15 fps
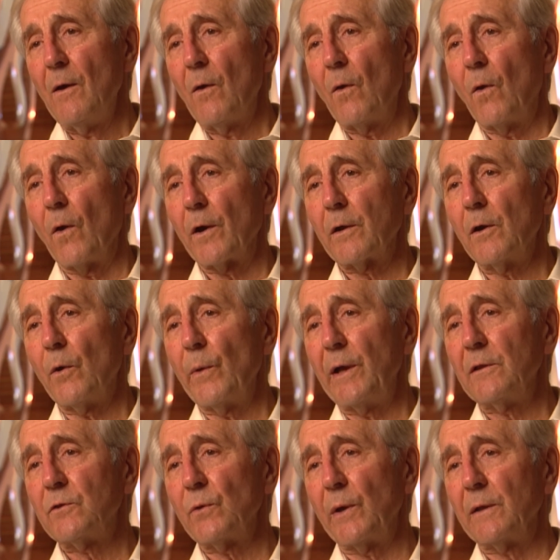or go
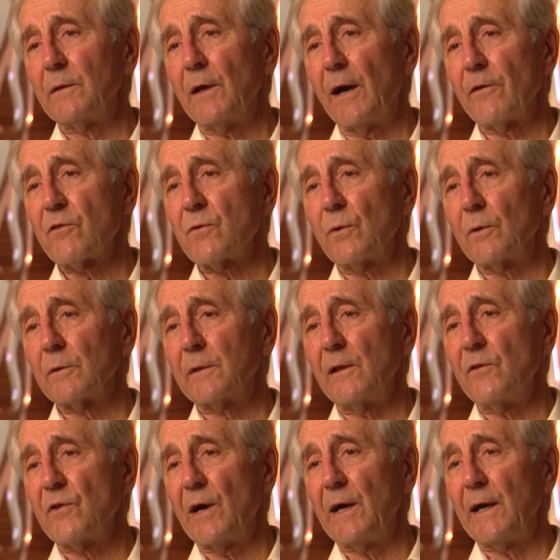into industrial
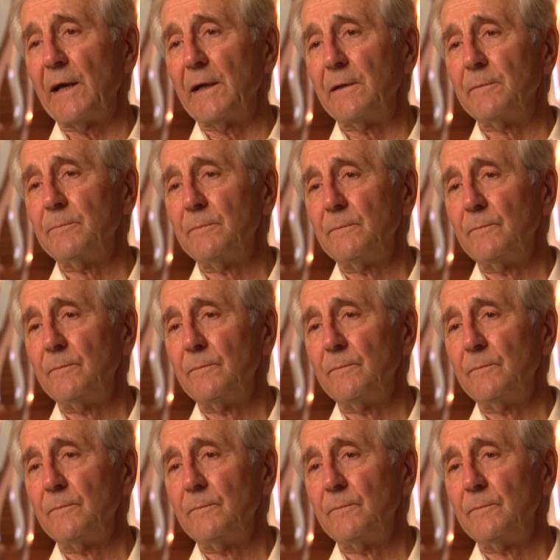design.